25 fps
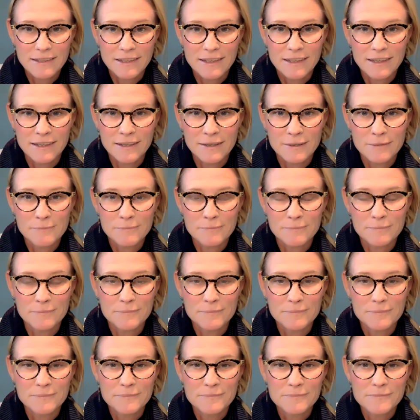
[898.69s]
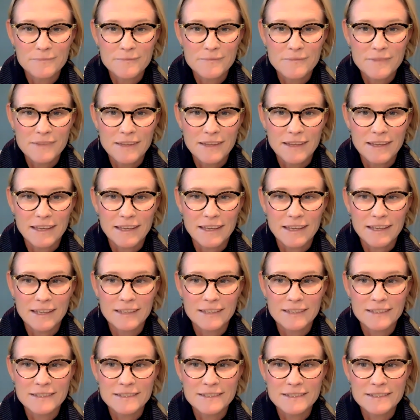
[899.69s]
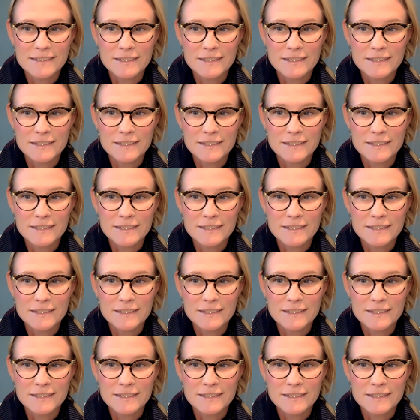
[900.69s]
and